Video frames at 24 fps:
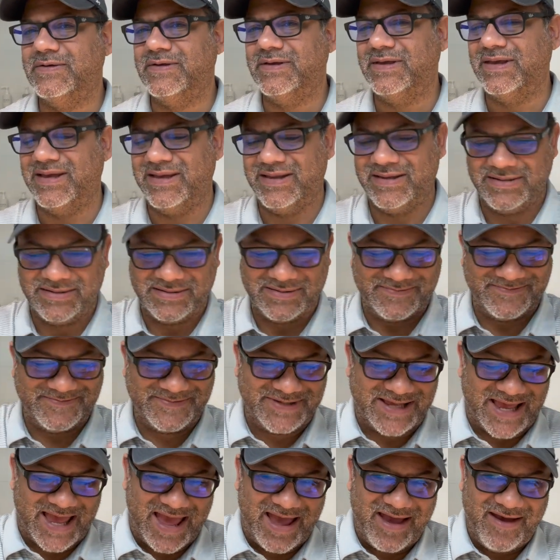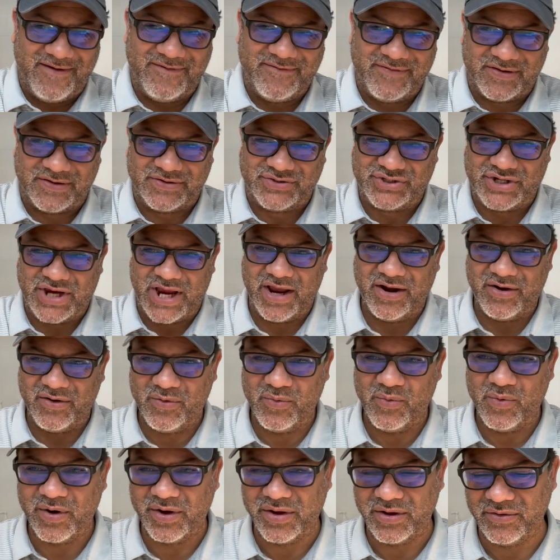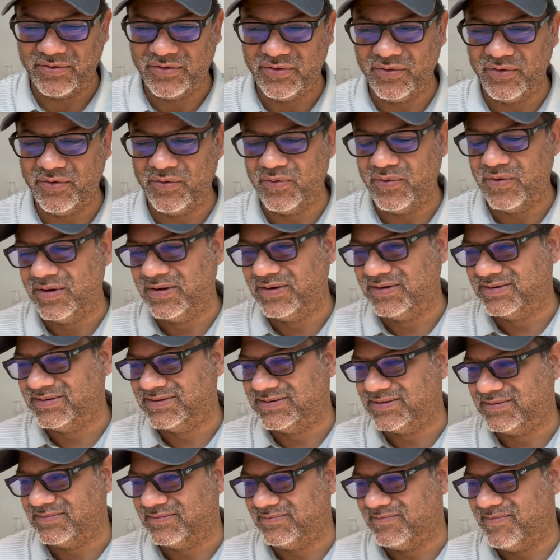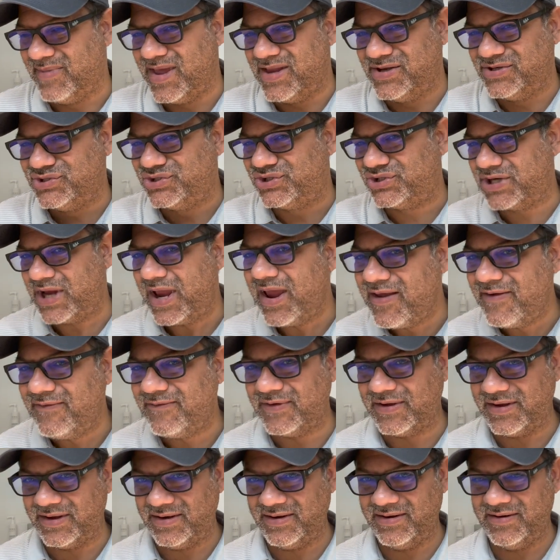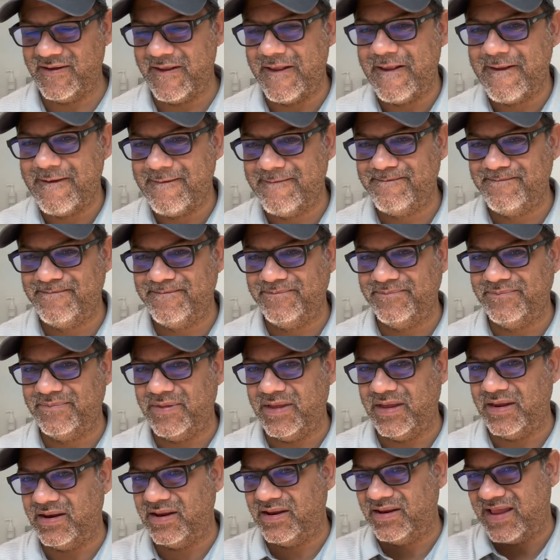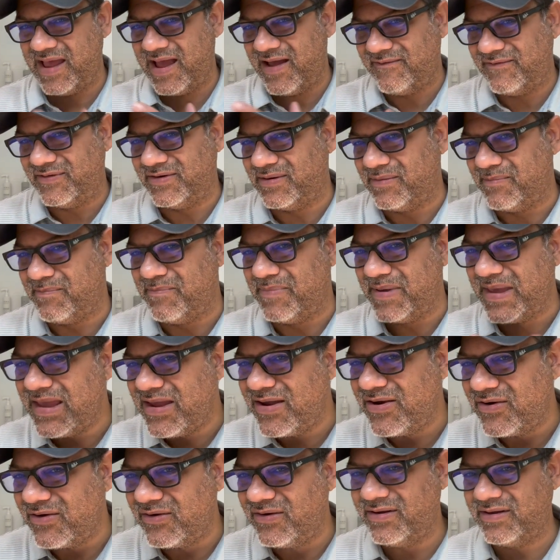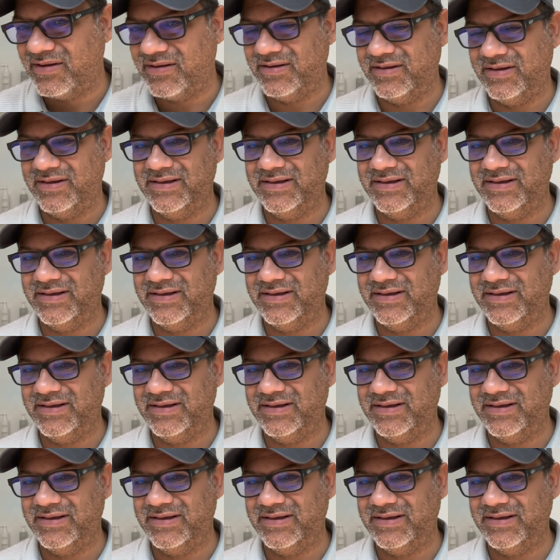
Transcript: And to have a channel where you do men shaving and then having a beard.